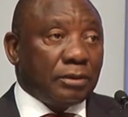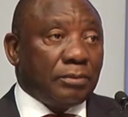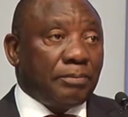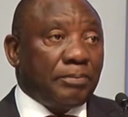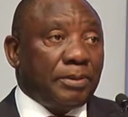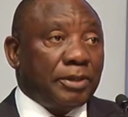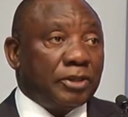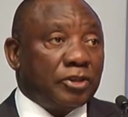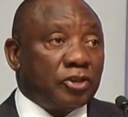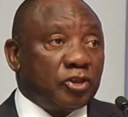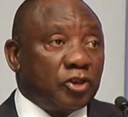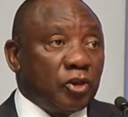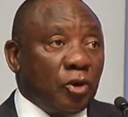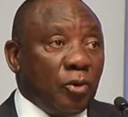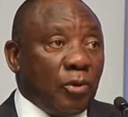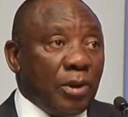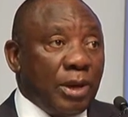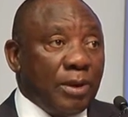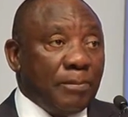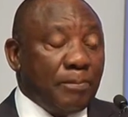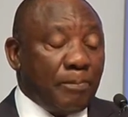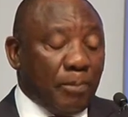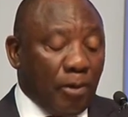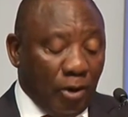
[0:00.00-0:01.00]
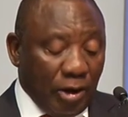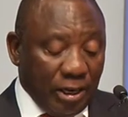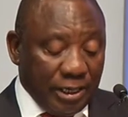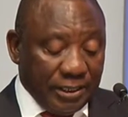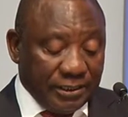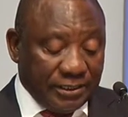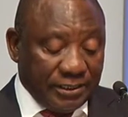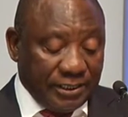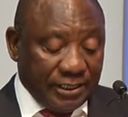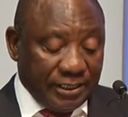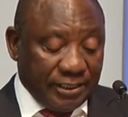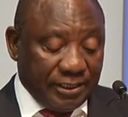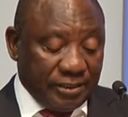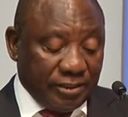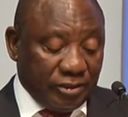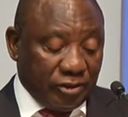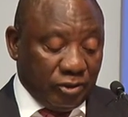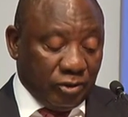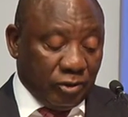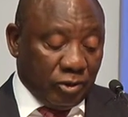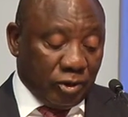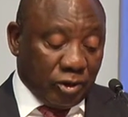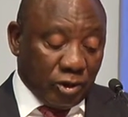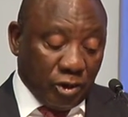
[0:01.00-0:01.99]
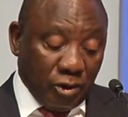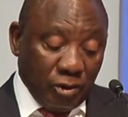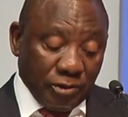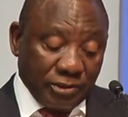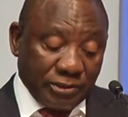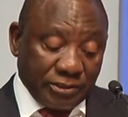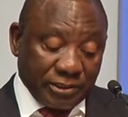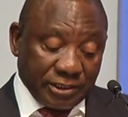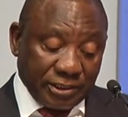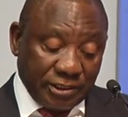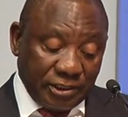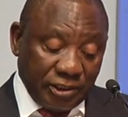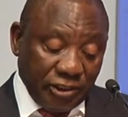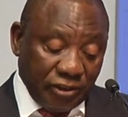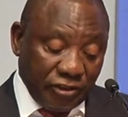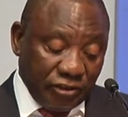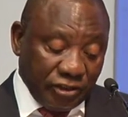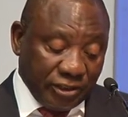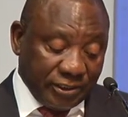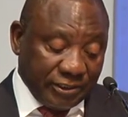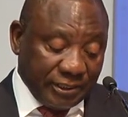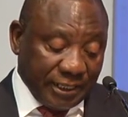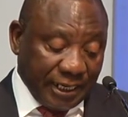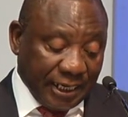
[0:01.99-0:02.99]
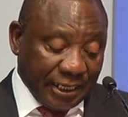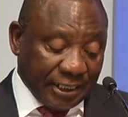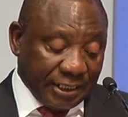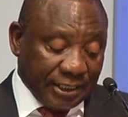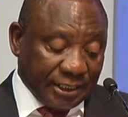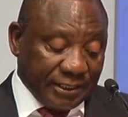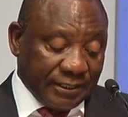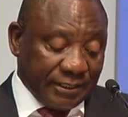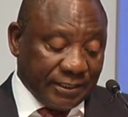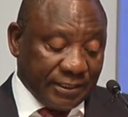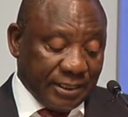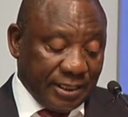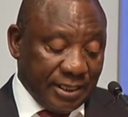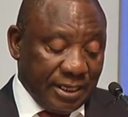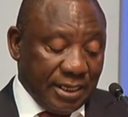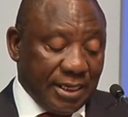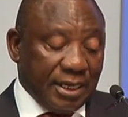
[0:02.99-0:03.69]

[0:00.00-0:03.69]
pursuing policies to grow strategic sectors